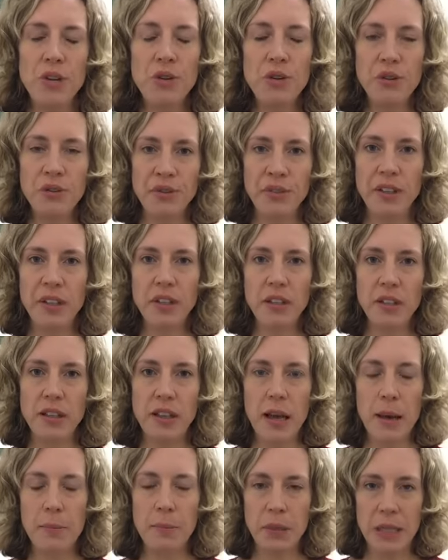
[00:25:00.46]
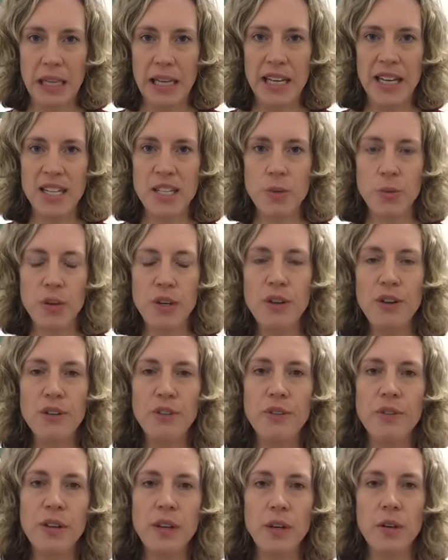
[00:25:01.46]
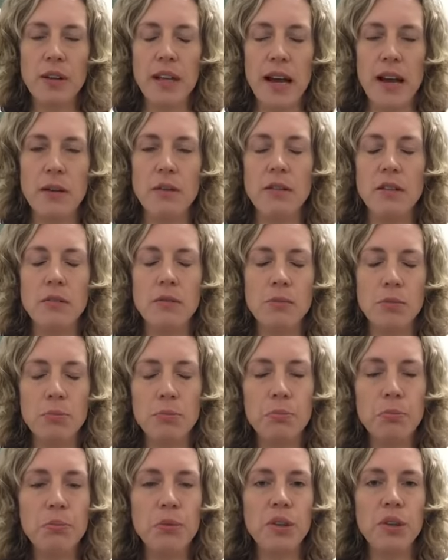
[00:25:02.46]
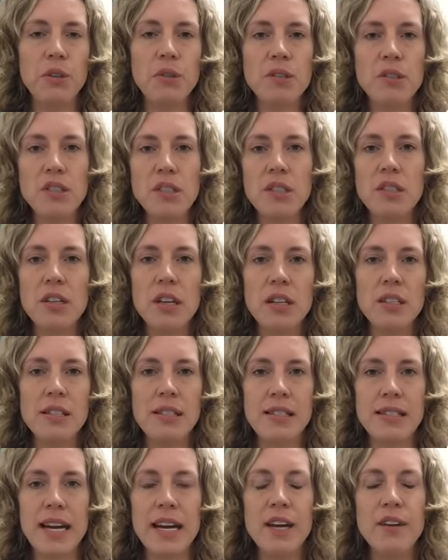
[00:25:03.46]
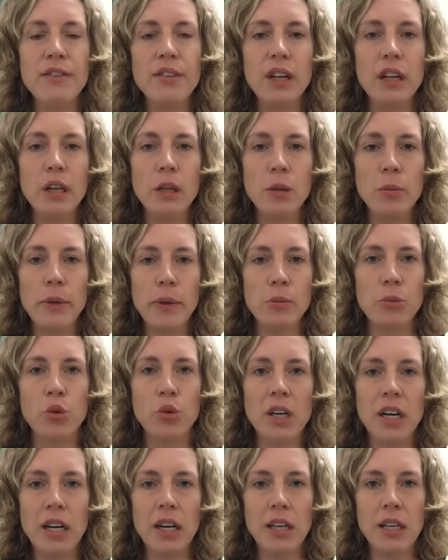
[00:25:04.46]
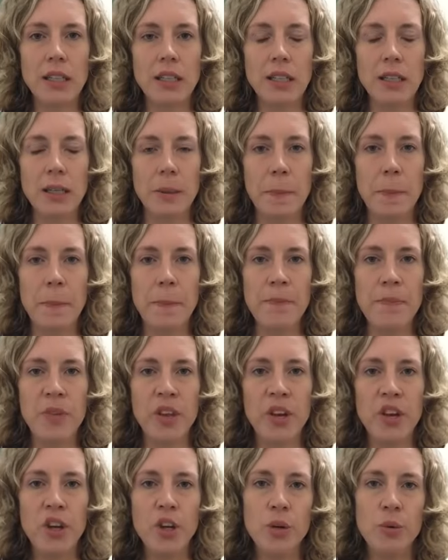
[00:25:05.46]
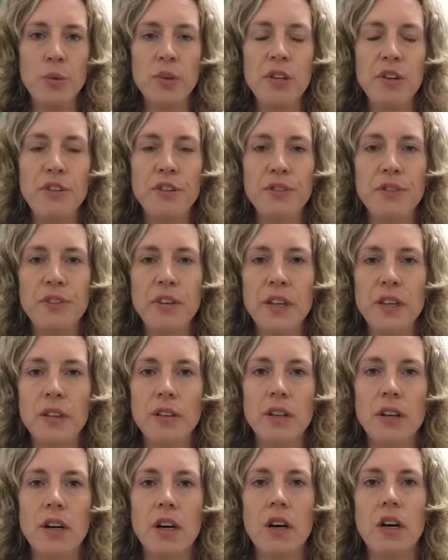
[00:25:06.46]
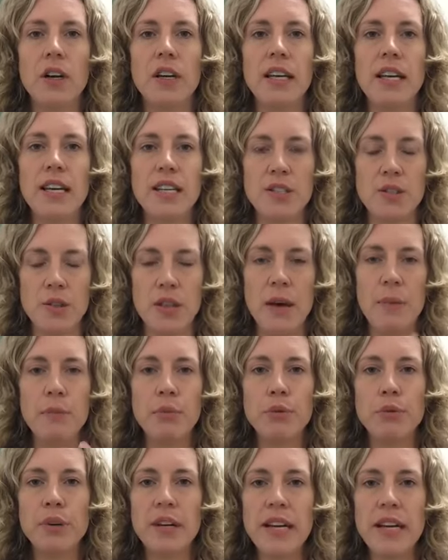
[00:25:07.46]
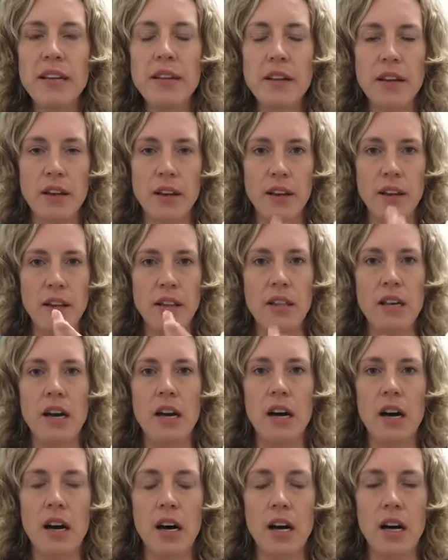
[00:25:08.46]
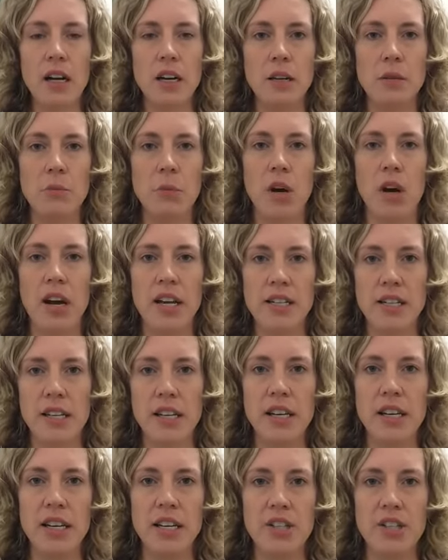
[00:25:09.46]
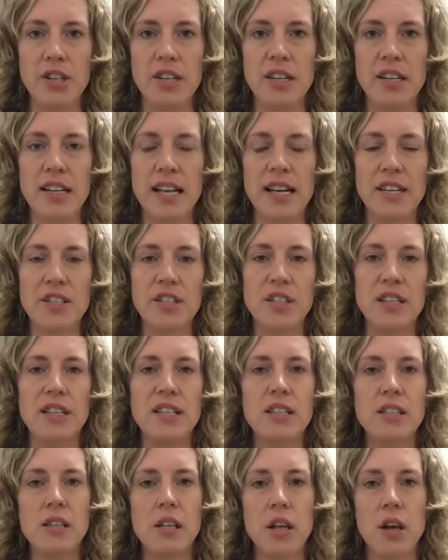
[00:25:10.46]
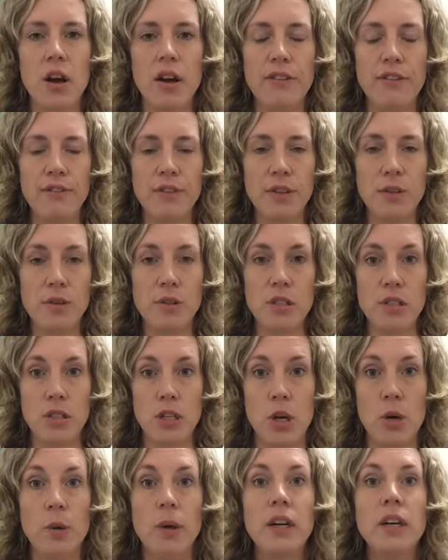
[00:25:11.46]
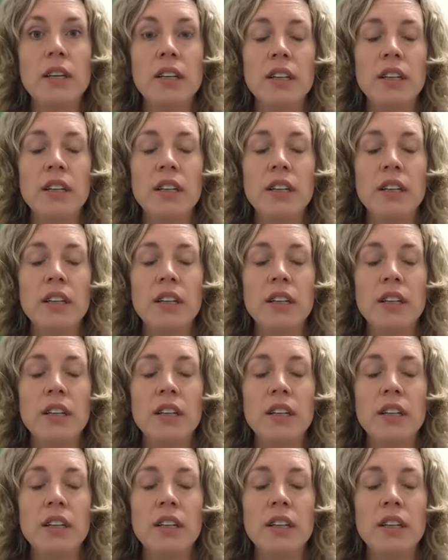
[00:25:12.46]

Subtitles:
you feel at that place, when you feel that, just a state of a little bit more calm, when you feel, oh yes, that breathing in that heart and mind connection is actually, I feel slower,